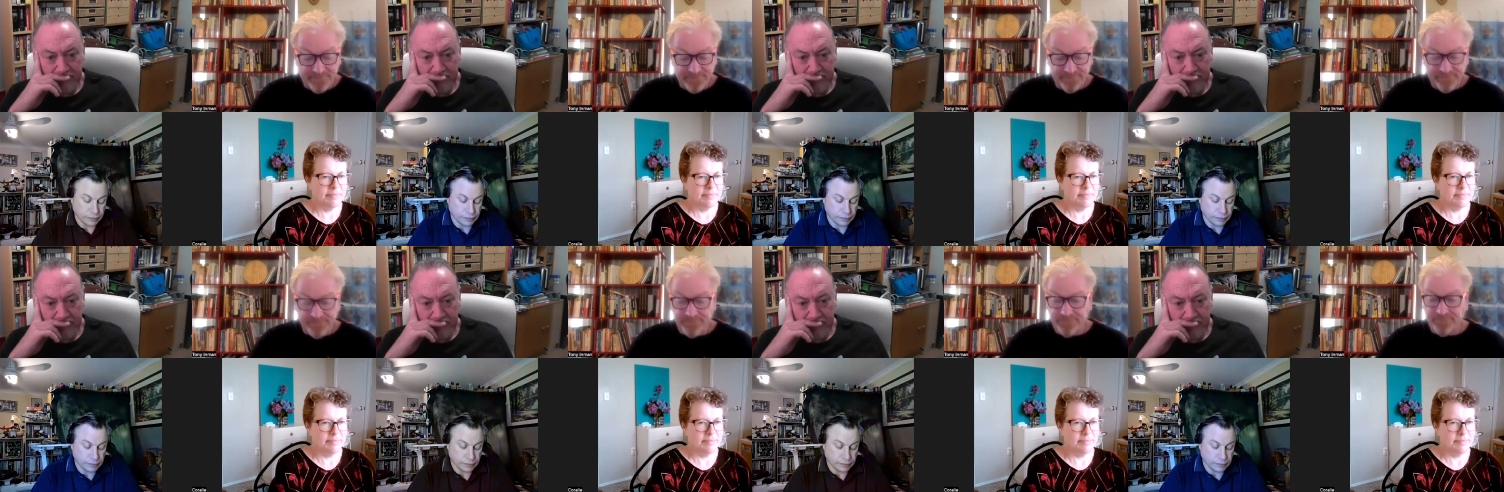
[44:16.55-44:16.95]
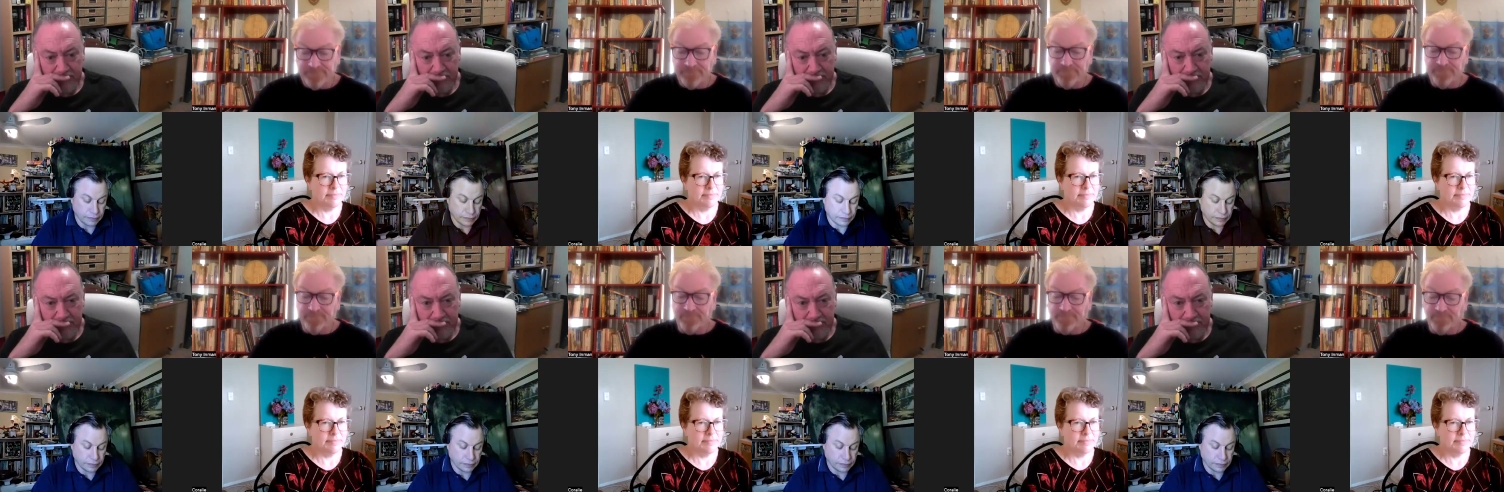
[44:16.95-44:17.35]

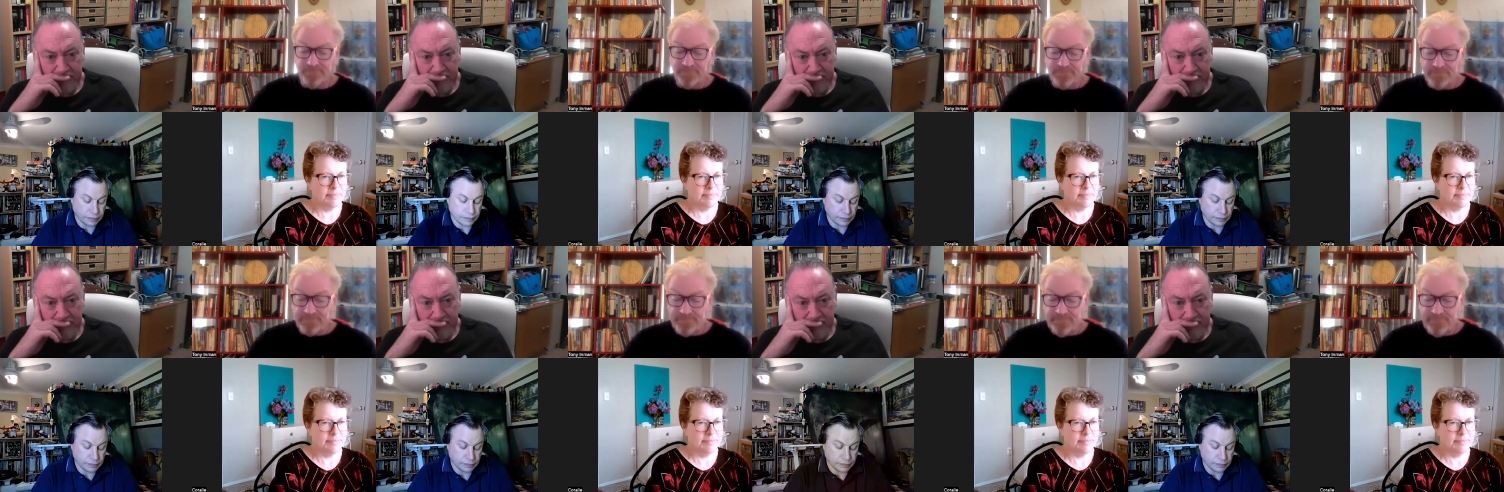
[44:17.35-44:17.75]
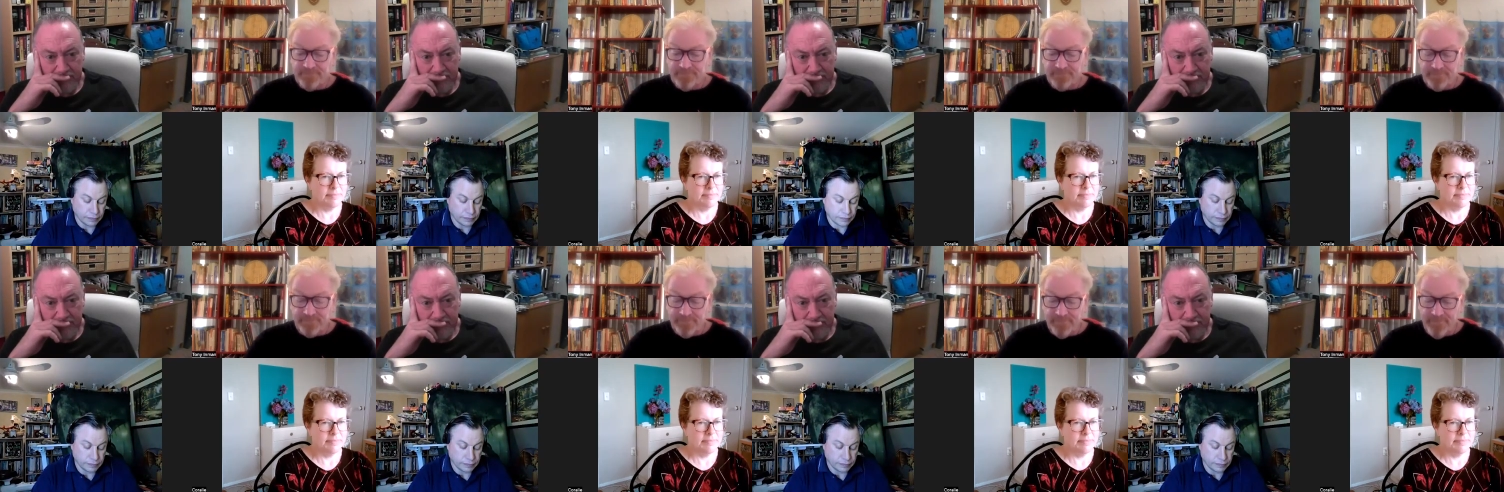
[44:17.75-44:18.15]

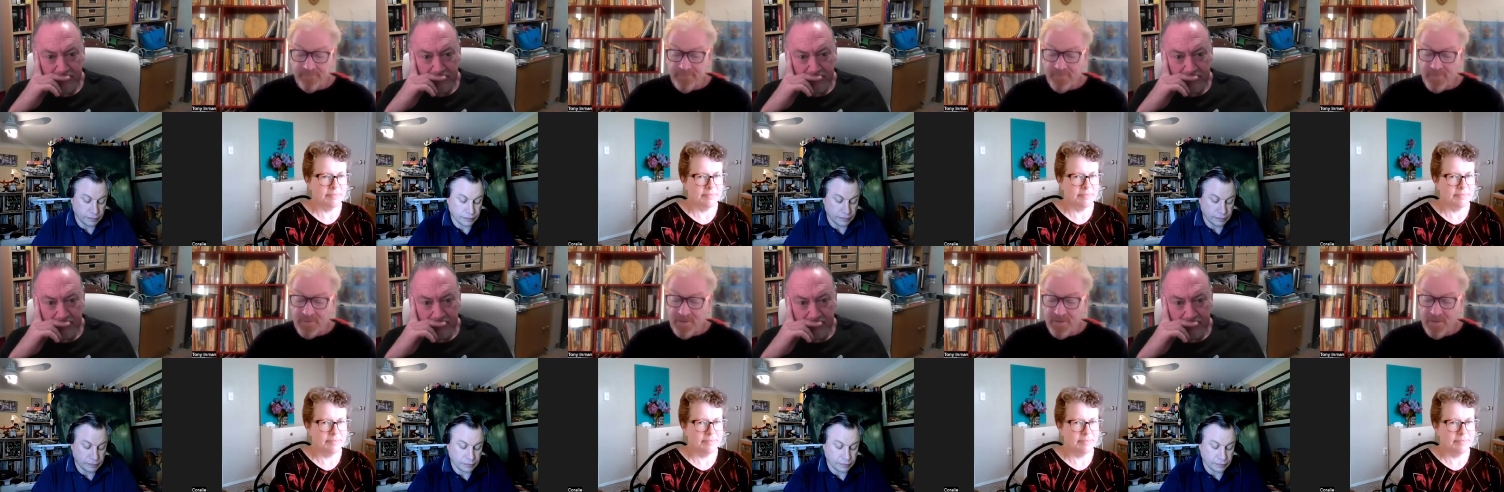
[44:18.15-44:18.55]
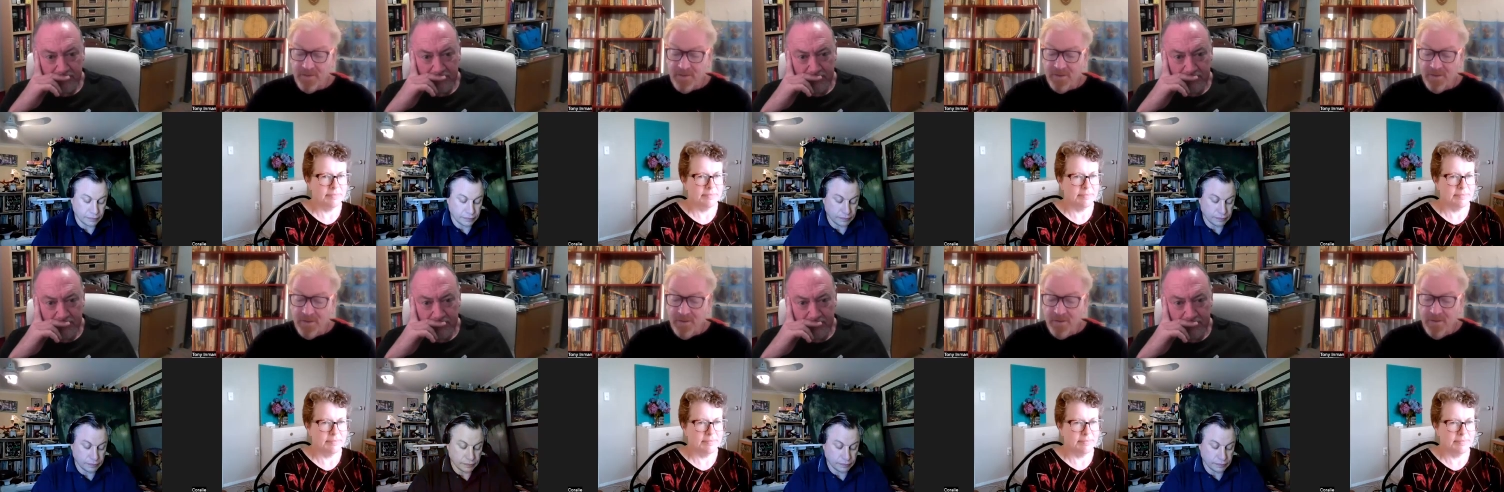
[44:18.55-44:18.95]

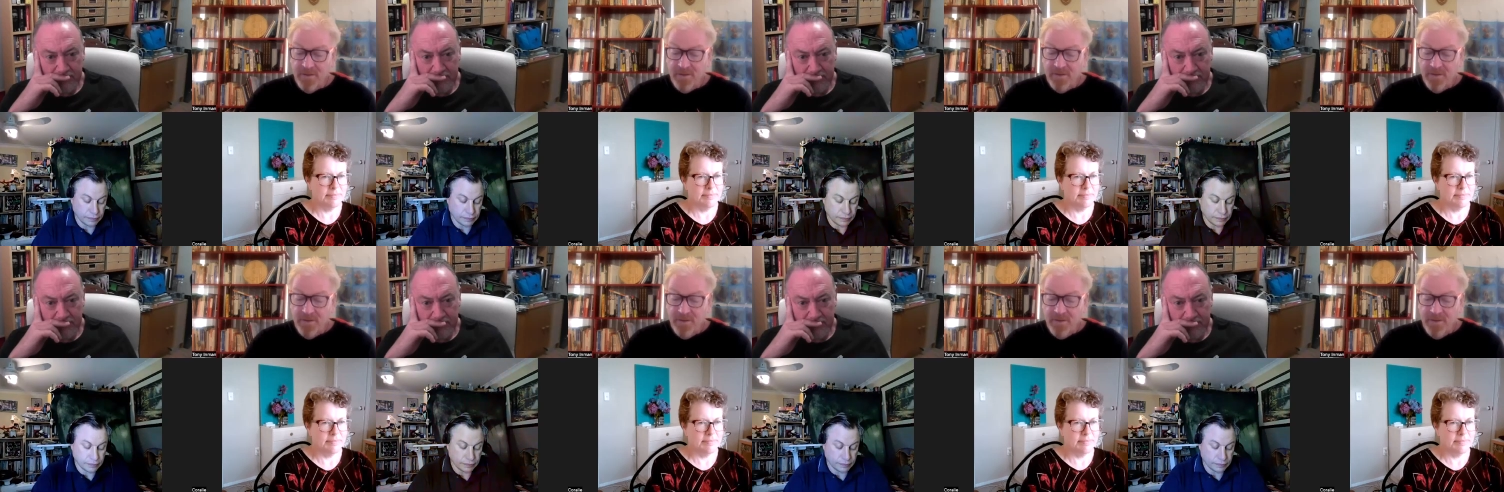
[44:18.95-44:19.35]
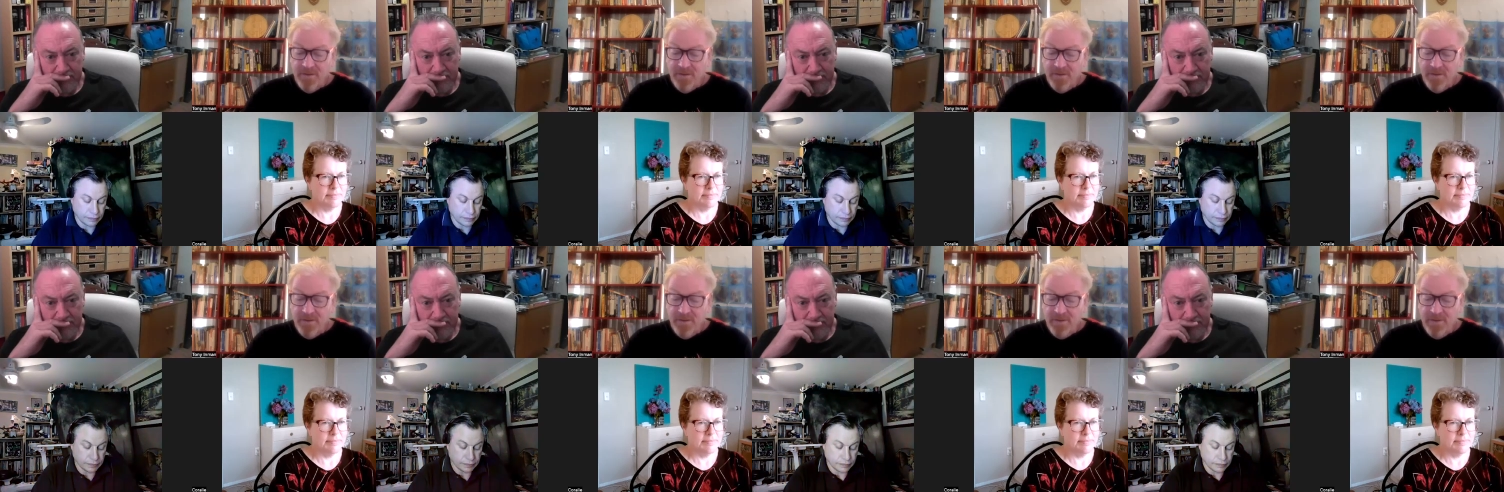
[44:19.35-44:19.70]
[no speech]